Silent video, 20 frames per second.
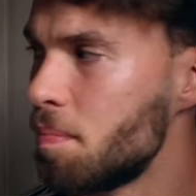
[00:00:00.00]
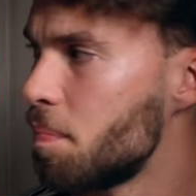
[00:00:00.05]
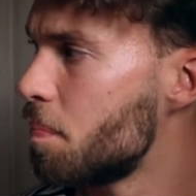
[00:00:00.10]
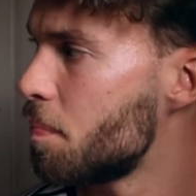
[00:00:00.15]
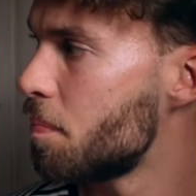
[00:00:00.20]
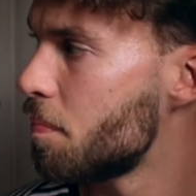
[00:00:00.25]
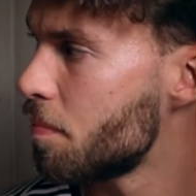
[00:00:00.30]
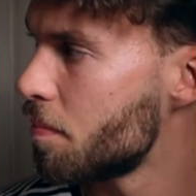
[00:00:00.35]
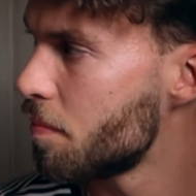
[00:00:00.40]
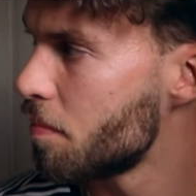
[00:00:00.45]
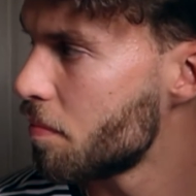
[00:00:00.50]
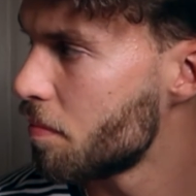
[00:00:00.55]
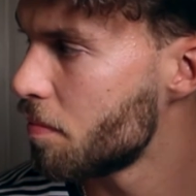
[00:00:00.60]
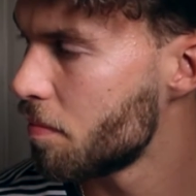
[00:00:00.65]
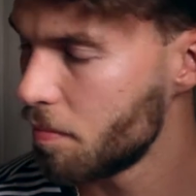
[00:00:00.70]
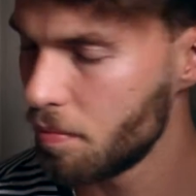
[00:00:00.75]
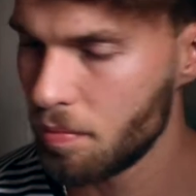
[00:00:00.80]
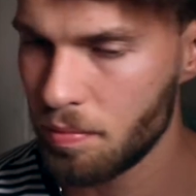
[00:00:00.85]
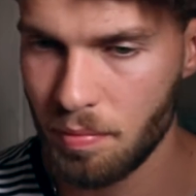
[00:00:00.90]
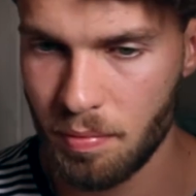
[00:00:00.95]

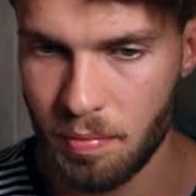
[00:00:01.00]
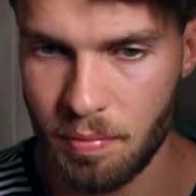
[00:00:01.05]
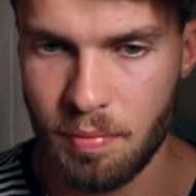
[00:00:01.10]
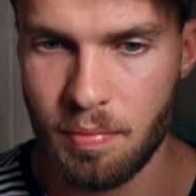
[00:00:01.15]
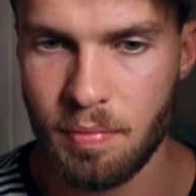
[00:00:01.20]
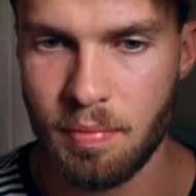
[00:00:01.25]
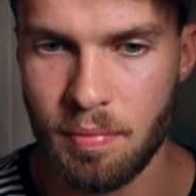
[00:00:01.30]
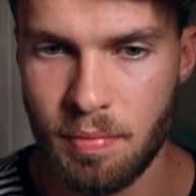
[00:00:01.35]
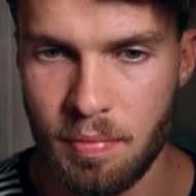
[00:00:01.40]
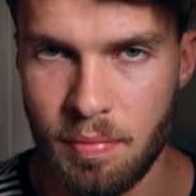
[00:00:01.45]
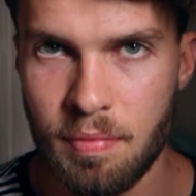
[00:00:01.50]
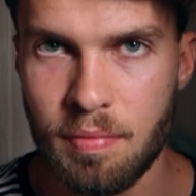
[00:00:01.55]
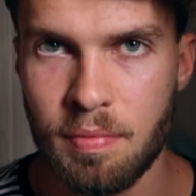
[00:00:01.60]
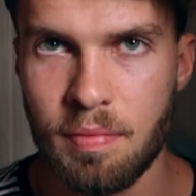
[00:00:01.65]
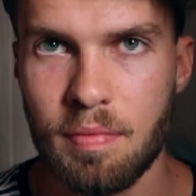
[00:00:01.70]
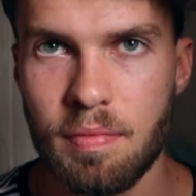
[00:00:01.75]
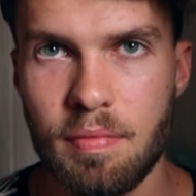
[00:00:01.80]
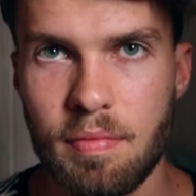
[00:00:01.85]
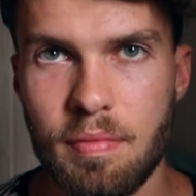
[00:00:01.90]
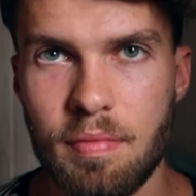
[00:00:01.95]

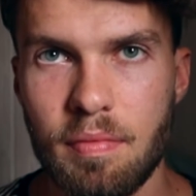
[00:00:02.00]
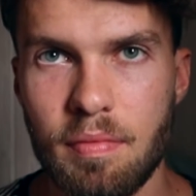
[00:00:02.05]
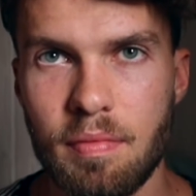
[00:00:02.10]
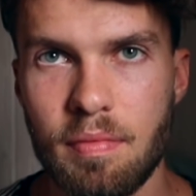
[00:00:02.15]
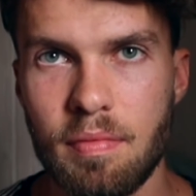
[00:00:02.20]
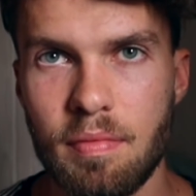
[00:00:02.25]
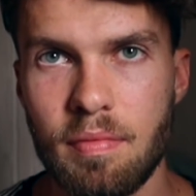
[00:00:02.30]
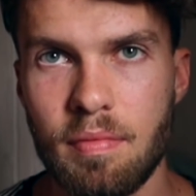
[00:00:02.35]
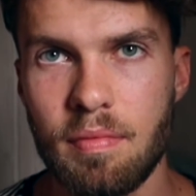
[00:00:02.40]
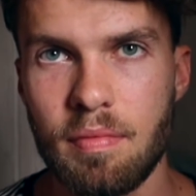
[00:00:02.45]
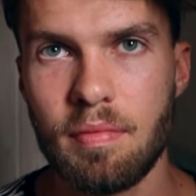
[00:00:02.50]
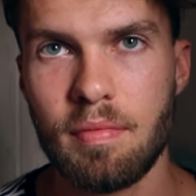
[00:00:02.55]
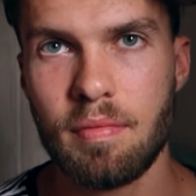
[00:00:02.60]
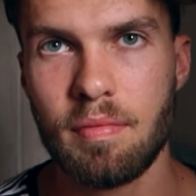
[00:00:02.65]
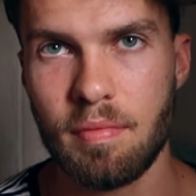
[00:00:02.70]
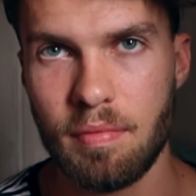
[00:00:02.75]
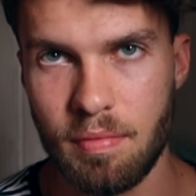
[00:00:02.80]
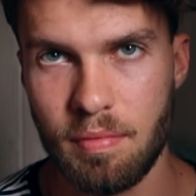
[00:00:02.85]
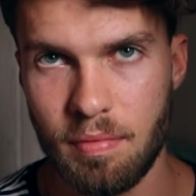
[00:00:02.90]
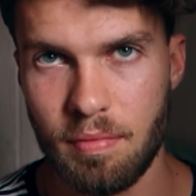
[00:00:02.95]

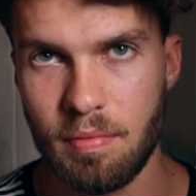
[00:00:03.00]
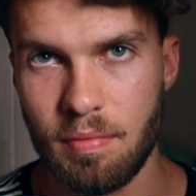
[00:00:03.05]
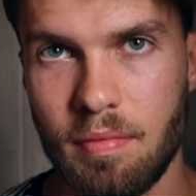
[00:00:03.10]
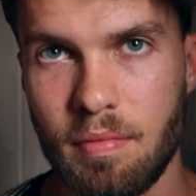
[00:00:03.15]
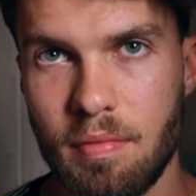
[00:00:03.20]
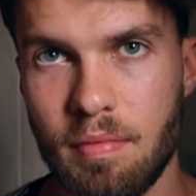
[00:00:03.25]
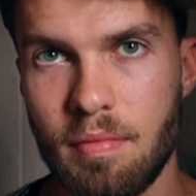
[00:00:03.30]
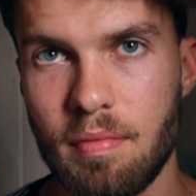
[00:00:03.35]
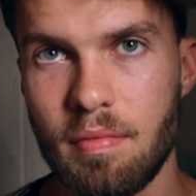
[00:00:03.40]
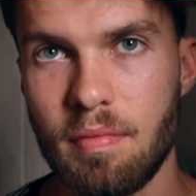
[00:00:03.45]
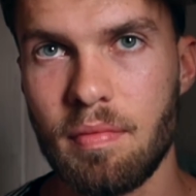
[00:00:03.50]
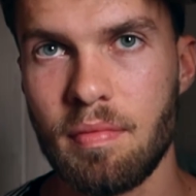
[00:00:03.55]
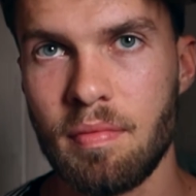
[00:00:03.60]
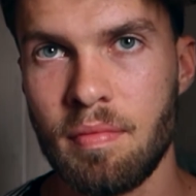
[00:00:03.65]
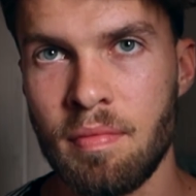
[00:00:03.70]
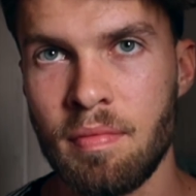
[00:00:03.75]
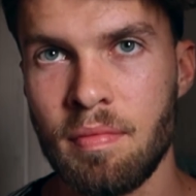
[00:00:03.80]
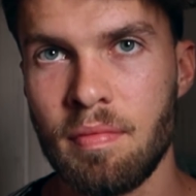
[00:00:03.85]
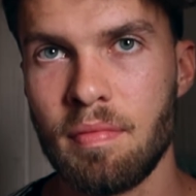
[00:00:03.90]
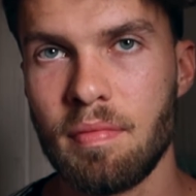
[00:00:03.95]

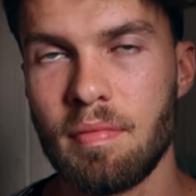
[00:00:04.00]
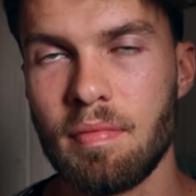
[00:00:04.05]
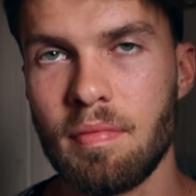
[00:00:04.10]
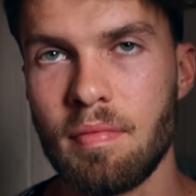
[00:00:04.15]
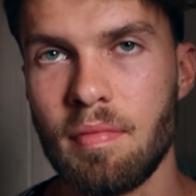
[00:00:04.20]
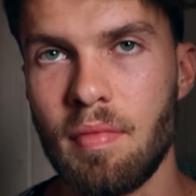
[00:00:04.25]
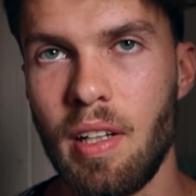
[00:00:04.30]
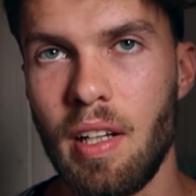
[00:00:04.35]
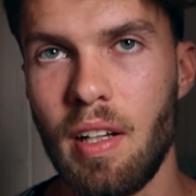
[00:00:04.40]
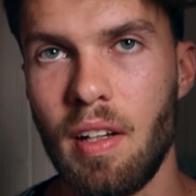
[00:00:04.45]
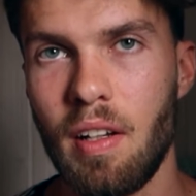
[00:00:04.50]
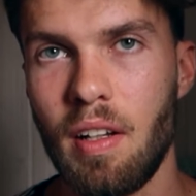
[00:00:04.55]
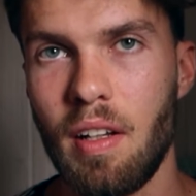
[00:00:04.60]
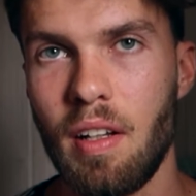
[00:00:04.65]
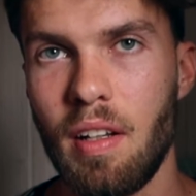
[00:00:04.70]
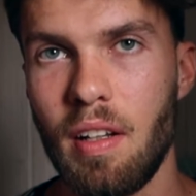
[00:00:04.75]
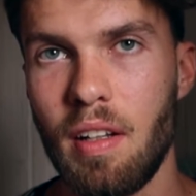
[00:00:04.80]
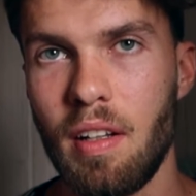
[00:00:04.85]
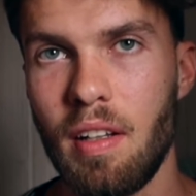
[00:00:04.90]
The person shown says nothing.